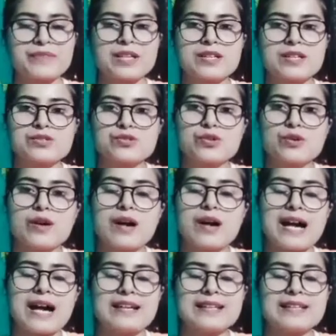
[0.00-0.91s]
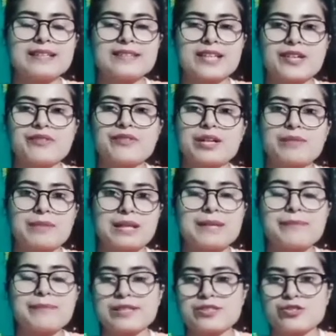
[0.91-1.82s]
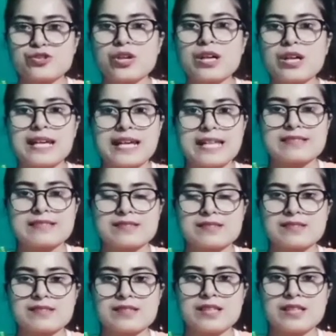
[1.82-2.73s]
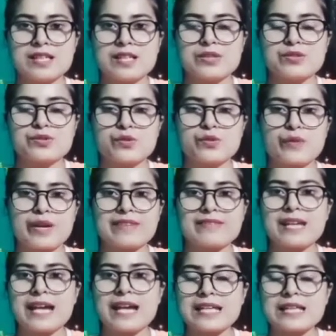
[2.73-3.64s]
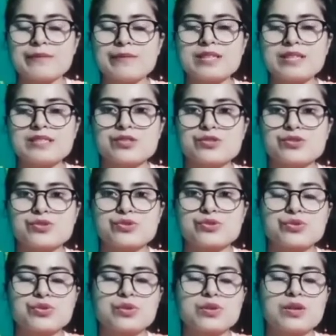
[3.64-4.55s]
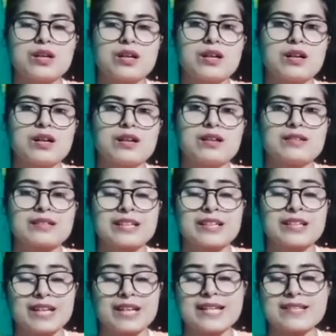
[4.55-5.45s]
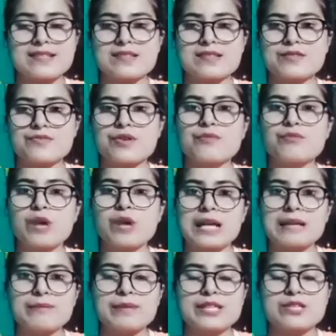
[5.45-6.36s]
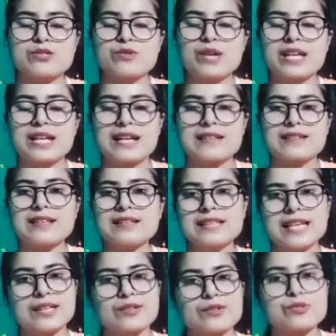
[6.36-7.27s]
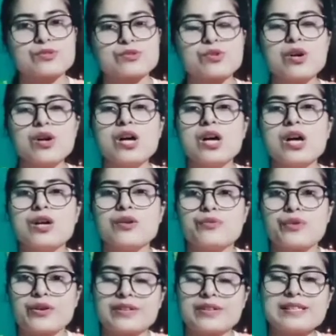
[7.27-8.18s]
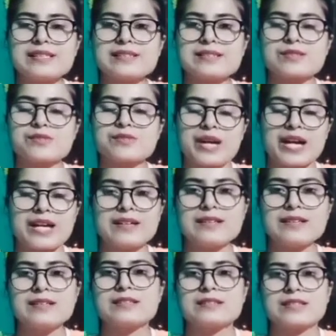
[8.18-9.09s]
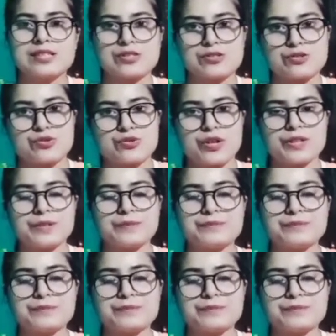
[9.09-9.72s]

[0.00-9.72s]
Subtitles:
So earlier there were many pasture lands. So when the animals used to graze from one place to another, then also forests were destroyed.